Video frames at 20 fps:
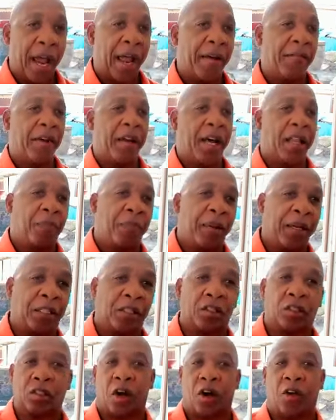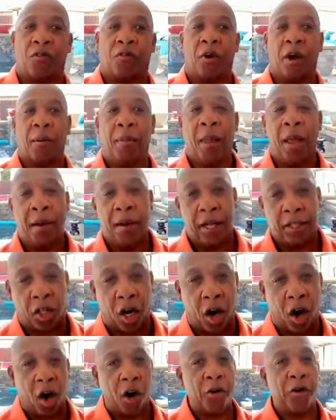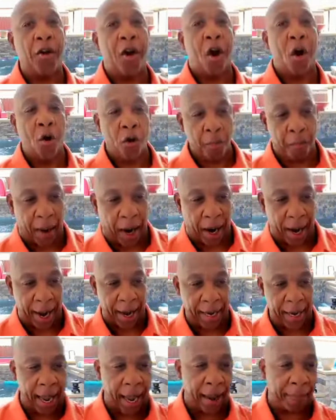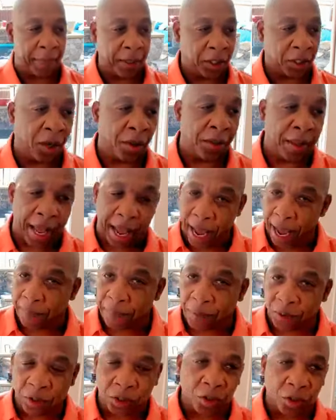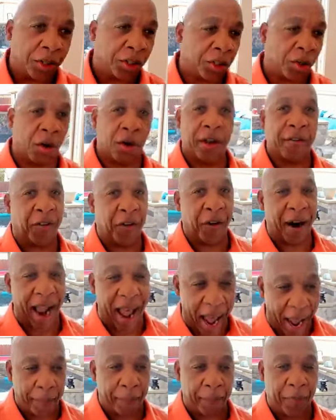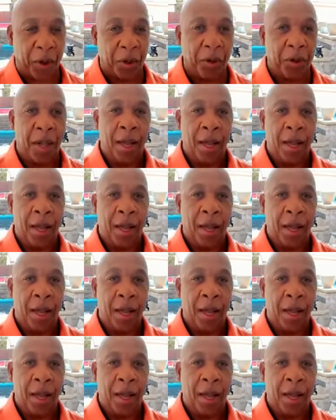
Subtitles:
I have another piece of software that's called Note Buying App. It's on the Apple Store. It's only for Apple.